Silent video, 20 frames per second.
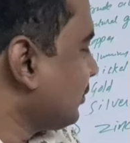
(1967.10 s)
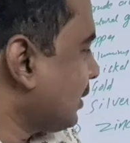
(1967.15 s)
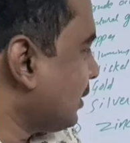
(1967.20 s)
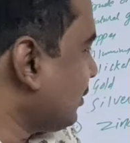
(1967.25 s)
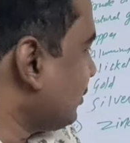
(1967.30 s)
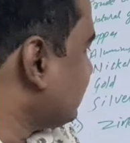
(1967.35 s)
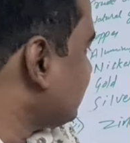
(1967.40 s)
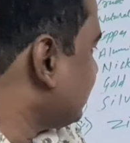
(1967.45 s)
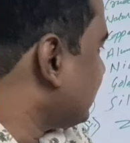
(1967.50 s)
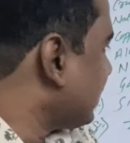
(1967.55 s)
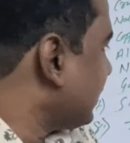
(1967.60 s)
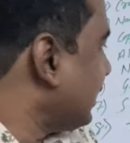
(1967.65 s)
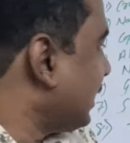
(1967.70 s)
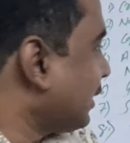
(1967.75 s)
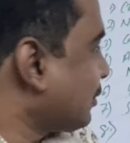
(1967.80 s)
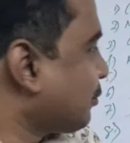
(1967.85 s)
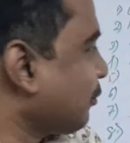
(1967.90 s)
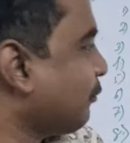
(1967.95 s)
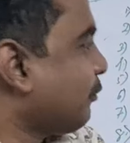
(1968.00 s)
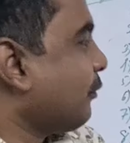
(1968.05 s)
can also trade like
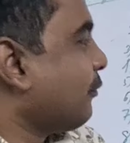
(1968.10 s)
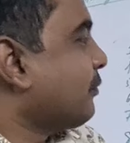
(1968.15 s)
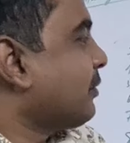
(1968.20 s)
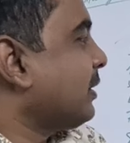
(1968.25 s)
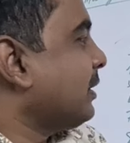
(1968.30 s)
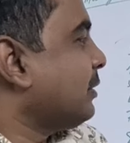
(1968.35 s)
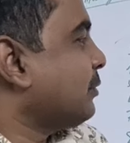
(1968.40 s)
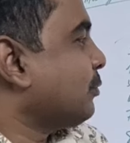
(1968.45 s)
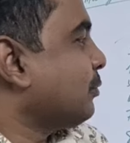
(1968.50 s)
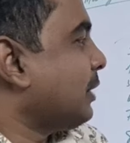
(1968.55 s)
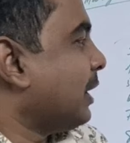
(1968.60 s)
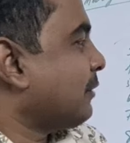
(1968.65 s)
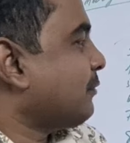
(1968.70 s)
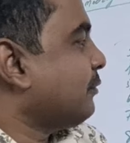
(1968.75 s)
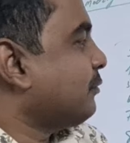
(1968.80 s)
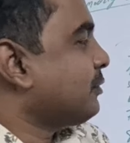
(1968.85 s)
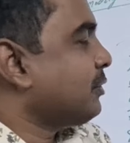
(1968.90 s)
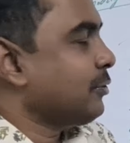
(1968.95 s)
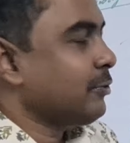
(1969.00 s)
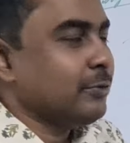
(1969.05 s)
250,
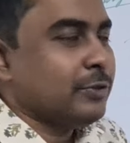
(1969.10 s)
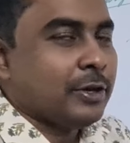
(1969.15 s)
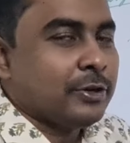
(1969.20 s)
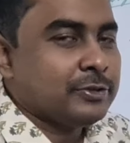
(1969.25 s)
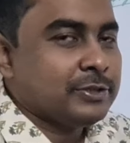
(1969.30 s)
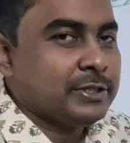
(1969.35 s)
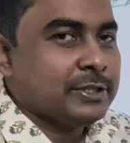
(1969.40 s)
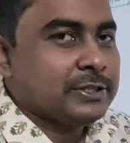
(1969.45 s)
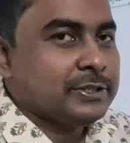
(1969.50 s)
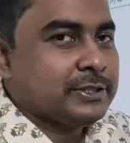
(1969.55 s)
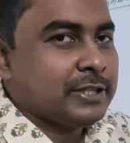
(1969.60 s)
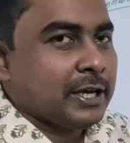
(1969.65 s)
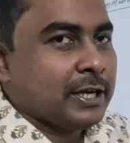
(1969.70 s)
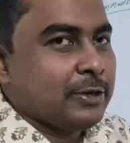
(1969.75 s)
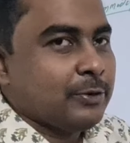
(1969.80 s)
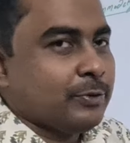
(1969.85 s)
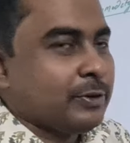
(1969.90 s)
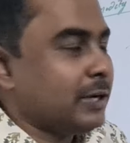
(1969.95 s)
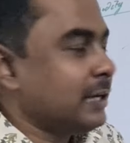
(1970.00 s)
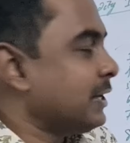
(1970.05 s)
2,52,000 is there.
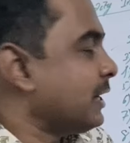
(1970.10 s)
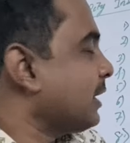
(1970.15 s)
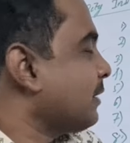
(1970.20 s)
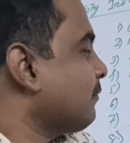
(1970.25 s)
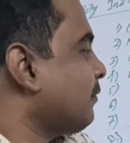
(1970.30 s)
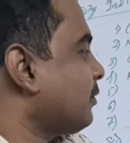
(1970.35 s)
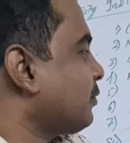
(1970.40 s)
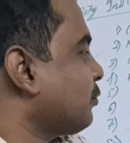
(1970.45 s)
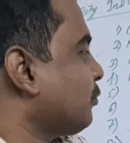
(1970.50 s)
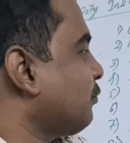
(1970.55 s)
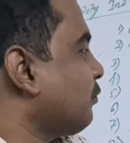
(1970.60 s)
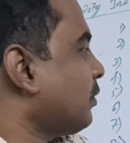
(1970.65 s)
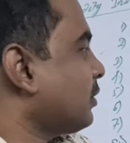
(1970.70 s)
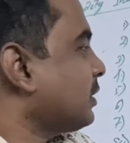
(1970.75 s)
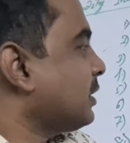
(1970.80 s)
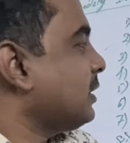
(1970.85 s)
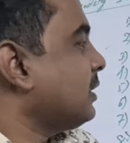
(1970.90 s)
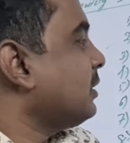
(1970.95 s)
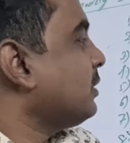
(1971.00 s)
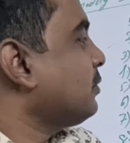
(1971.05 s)
You can take for
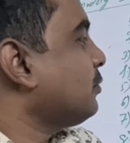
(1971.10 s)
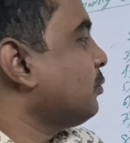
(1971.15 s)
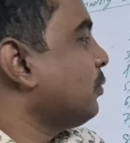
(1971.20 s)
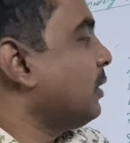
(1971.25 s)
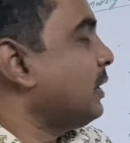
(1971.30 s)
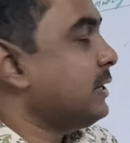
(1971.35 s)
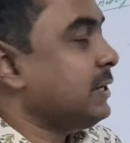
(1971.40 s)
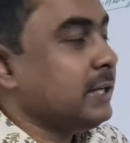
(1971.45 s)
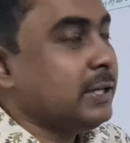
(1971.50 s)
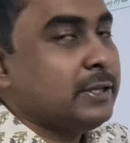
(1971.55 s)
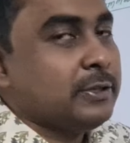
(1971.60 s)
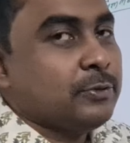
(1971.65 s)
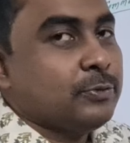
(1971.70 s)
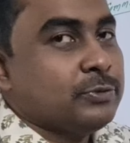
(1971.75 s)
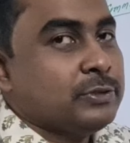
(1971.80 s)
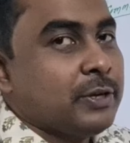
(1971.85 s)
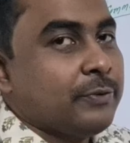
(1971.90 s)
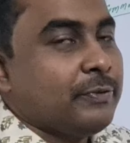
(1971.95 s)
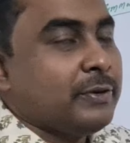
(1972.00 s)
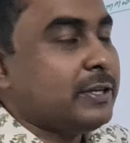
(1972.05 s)
240, 280,
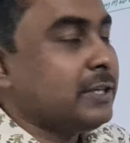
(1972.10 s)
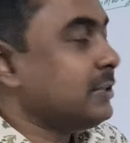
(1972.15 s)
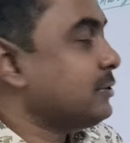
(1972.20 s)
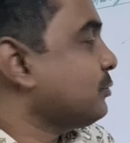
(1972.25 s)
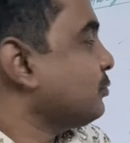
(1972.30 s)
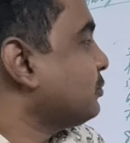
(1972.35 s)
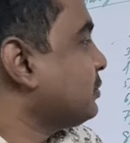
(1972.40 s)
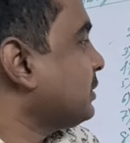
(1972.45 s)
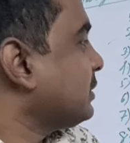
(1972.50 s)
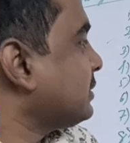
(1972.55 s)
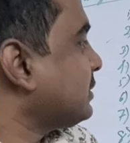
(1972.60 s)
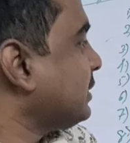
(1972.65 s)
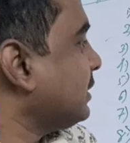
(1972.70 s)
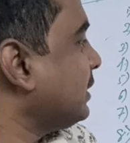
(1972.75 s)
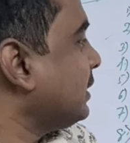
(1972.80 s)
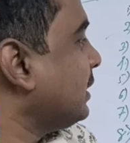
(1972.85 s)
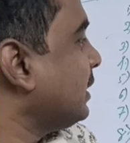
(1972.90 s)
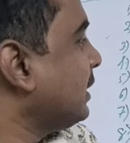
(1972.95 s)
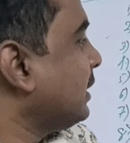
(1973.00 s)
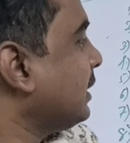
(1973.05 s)
270,
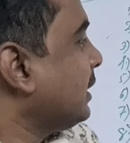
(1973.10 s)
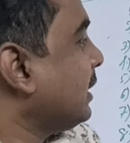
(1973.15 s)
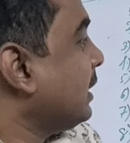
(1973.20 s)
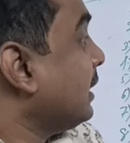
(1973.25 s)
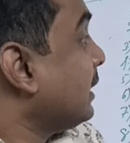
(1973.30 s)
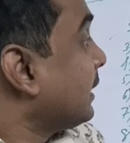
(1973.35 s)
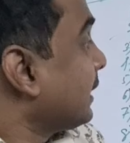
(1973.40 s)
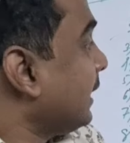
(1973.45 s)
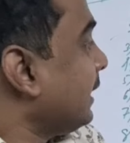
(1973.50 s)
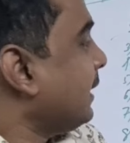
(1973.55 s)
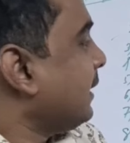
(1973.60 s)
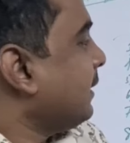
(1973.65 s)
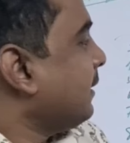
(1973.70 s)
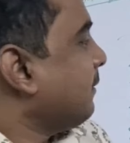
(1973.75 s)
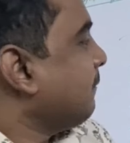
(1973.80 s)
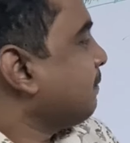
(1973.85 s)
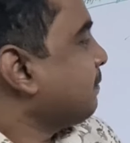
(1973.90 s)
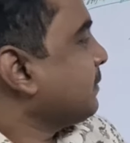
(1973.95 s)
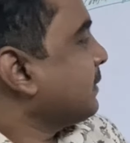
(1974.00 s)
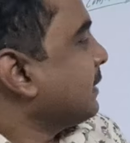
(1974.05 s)
260k.
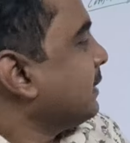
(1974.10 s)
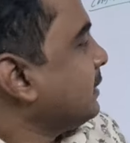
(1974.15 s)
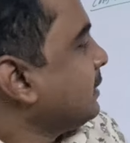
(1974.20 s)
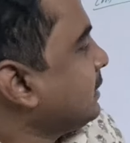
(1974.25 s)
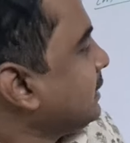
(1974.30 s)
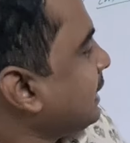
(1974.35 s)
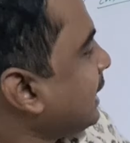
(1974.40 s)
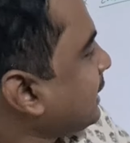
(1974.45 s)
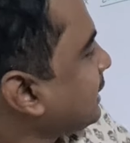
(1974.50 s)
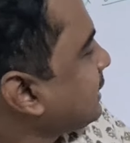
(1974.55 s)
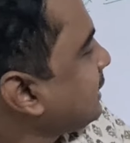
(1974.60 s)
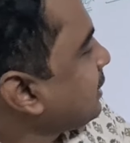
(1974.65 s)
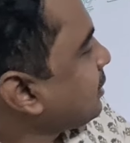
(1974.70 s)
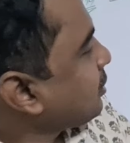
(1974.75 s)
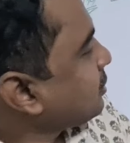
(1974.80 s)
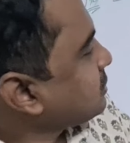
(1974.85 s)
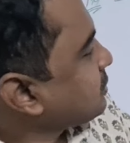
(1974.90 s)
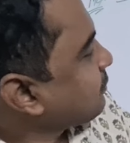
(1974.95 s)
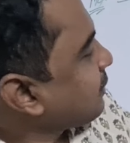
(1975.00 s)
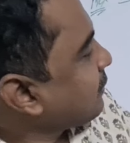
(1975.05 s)
Like here
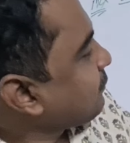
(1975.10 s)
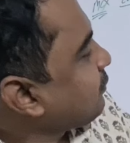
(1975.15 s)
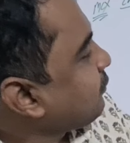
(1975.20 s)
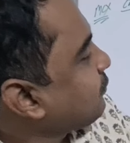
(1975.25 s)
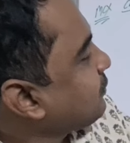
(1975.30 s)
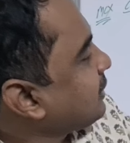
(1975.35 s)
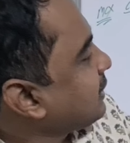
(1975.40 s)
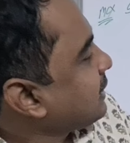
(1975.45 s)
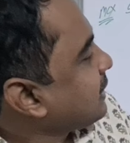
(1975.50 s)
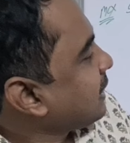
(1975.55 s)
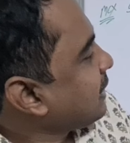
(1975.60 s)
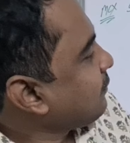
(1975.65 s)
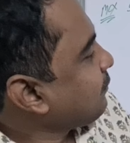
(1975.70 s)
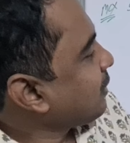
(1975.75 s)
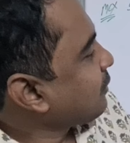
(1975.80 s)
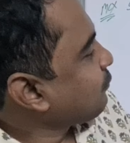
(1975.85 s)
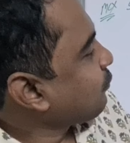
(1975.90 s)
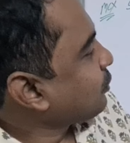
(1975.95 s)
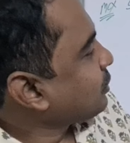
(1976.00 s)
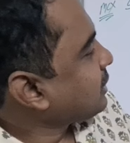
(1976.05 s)
also 150k,
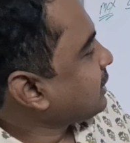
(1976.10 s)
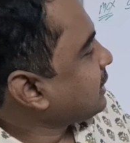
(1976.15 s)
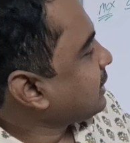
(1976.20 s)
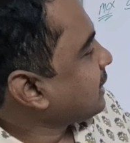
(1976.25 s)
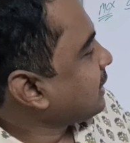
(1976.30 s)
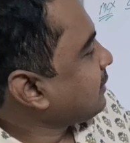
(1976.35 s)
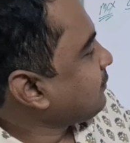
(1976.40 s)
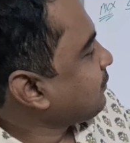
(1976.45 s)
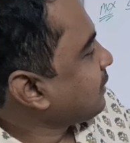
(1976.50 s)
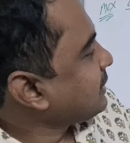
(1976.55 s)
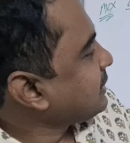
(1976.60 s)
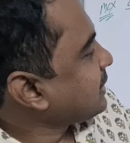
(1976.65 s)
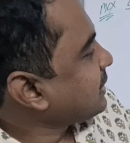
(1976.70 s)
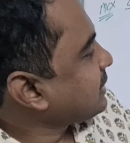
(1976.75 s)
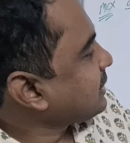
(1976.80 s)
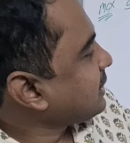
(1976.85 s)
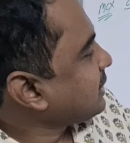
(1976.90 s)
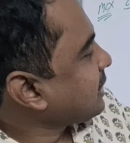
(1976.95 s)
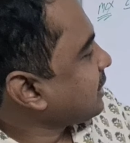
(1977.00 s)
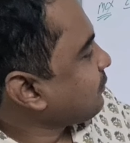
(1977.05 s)
140k,
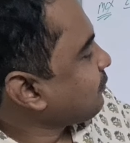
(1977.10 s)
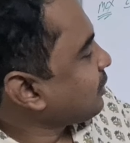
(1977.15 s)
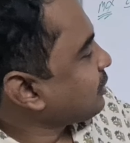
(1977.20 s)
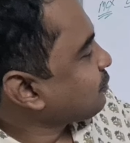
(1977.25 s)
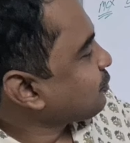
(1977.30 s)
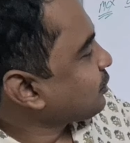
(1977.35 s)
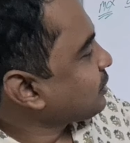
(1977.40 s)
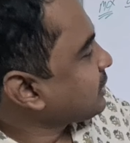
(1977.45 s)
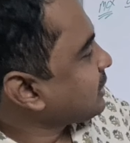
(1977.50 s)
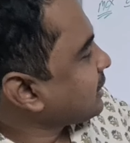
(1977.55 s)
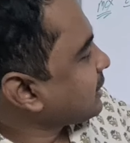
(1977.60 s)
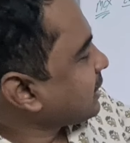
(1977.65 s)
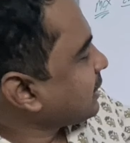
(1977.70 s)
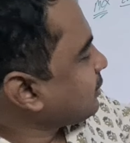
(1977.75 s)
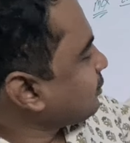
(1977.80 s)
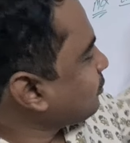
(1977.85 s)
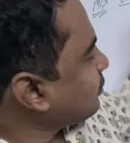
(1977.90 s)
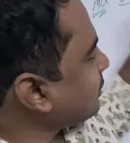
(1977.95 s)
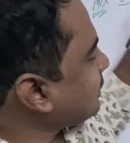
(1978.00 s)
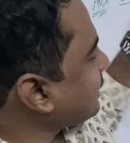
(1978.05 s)
130k, 120k,
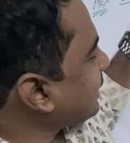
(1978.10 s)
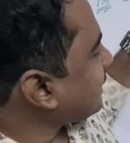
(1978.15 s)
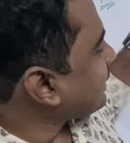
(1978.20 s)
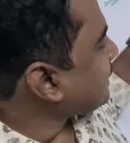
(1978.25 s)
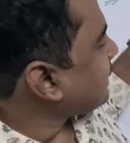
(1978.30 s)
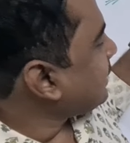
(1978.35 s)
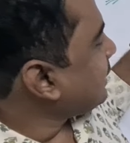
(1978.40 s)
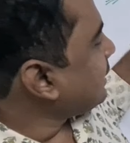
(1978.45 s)
you will get